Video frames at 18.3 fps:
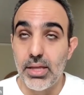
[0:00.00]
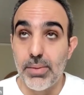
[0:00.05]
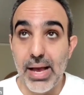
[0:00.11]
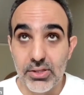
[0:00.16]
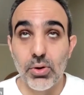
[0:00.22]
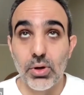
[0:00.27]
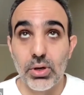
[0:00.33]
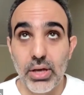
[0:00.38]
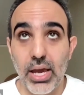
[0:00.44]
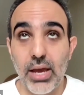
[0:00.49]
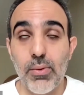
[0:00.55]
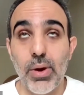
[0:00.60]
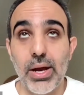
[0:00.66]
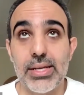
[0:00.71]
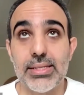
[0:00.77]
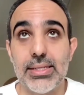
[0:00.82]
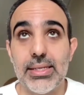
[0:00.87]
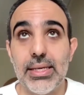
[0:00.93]
pass through our
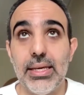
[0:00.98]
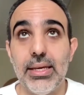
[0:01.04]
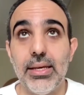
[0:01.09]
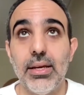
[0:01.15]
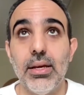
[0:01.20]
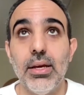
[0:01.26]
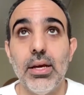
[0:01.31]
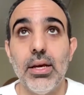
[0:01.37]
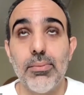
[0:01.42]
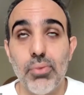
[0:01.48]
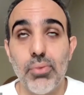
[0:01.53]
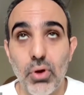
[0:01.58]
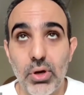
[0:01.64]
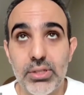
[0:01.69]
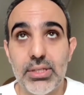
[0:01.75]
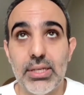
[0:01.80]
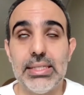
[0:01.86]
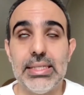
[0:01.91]
KYC
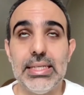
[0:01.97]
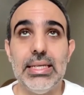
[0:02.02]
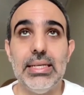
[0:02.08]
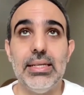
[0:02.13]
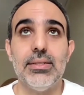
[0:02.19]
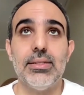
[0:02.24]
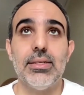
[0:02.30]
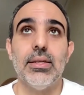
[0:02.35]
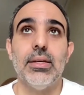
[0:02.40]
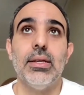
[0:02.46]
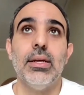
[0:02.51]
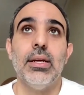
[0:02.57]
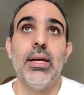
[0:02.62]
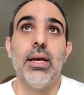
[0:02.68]
processes.